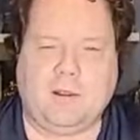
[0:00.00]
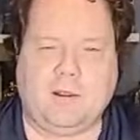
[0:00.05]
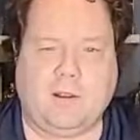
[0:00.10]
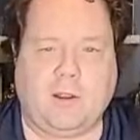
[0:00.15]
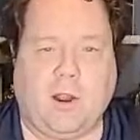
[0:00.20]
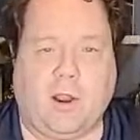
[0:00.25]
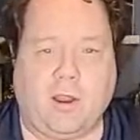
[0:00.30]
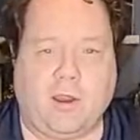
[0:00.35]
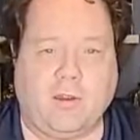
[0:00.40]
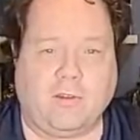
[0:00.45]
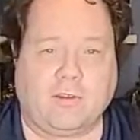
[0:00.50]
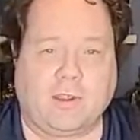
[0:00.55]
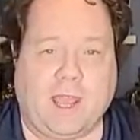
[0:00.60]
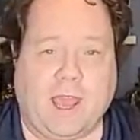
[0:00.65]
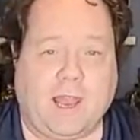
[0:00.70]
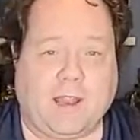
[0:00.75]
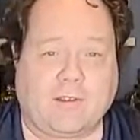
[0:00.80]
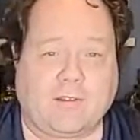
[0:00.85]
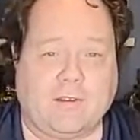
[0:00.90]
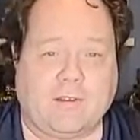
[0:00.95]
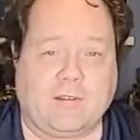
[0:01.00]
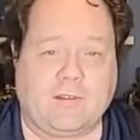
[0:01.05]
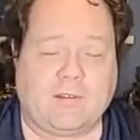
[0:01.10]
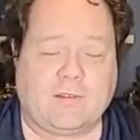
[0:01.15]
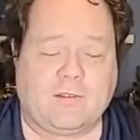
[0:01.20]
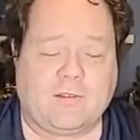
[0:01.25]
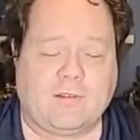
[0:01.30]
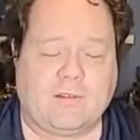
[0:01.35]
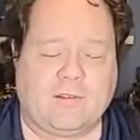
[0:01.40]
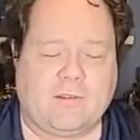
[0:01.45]
Guardians of the Galaxy
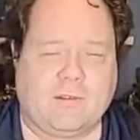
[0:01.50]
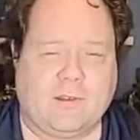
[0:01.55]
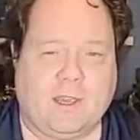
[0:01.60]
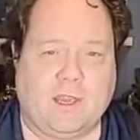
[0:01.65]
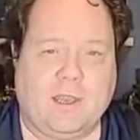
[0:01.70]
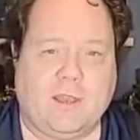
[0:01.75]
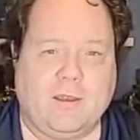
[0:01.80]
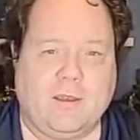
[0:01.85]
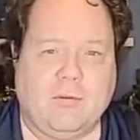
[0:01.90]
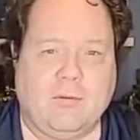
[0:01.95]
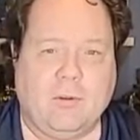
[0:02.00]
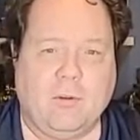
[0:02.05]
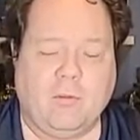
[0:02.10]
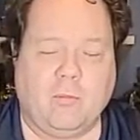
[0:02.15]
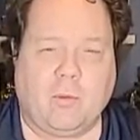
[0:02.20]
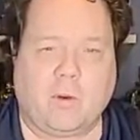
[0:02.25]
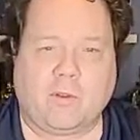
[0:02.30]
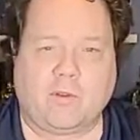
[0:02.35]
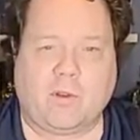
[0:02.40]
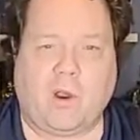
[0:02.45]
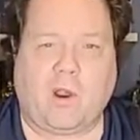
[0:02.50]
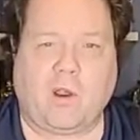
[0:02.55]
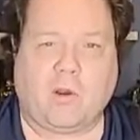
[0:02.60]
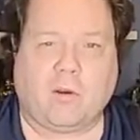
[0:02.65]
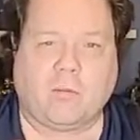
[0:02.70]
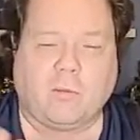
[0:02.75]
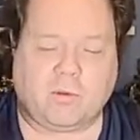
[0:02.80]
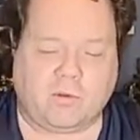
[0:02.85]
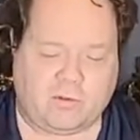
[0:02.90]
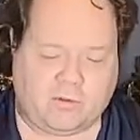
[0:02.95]
scene where
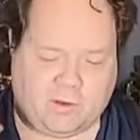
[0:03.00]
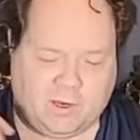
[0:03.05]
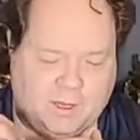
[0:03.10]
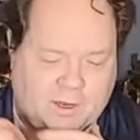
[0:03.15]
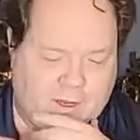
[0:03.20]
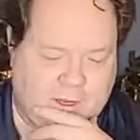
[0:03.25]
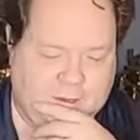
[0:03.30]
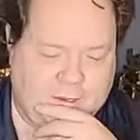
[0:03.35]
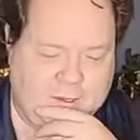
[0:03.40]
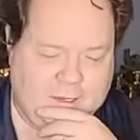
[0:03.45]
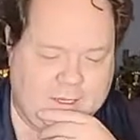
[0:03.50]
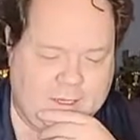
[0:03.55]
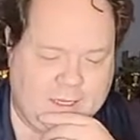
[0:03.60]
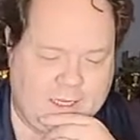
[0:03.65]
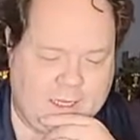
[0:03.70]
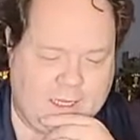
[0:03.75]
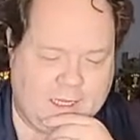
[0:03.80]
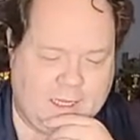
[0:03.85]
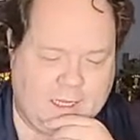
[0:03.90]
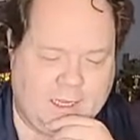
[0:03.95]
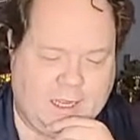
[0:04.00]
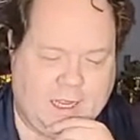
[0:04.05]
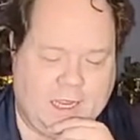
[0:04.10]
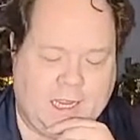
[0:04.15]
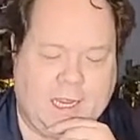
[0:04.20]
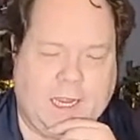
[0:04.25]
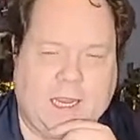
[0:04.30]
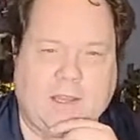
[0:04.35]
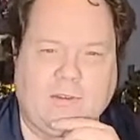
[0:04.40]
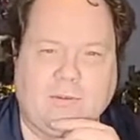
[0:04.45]
Star-Lord was stealing,
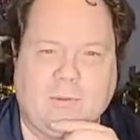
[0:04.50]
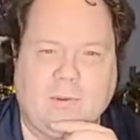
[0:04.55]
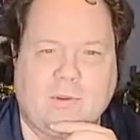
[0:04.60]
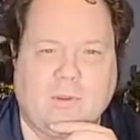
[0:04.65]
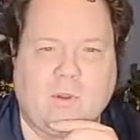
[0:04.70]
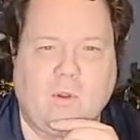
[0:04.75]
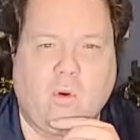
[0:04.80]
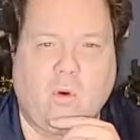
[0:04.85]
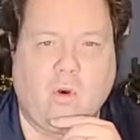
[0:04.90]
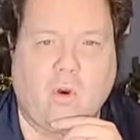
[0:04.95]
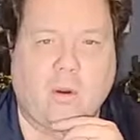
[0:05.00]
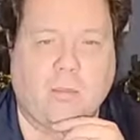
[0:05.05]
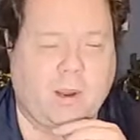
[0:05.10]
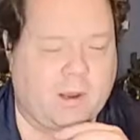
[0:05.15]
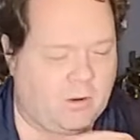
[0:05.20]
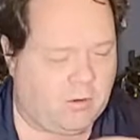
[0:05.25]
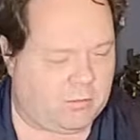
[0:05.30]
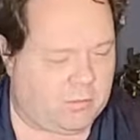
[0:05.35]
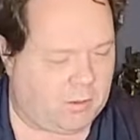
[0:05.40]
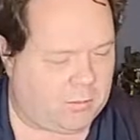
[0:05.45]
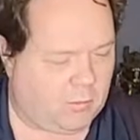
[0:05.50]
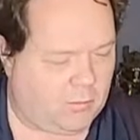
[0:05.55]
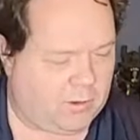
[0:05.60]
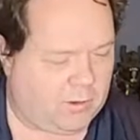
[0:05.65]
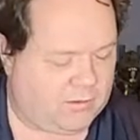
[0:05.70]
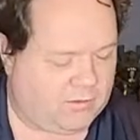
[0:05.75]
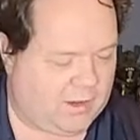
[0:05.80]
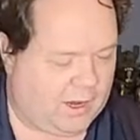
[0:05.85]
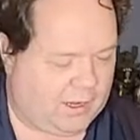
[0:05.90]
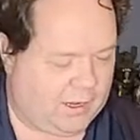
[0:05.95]
I guess it was an orb, I don't remember what
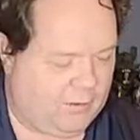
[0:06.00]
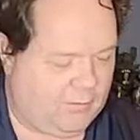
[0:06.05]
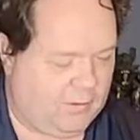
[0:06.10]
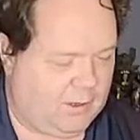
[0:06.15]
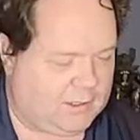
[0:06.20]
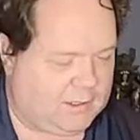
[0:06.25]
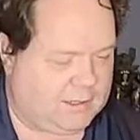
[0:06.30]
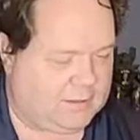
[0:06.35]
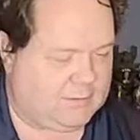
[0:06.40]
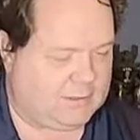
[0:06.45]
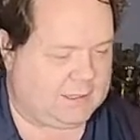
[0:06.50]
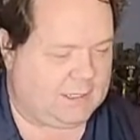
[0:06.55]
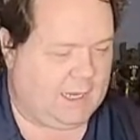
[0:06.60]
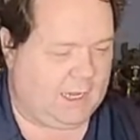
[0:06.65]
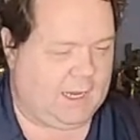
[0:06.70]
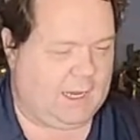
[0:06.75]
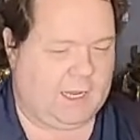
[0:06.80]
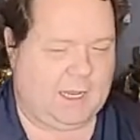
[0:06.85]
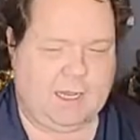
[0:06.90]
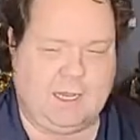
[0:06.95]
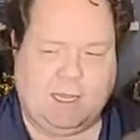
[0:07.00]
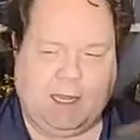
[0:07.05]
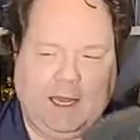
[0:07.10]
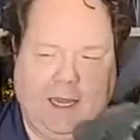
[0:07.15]
exactly it was he was getting.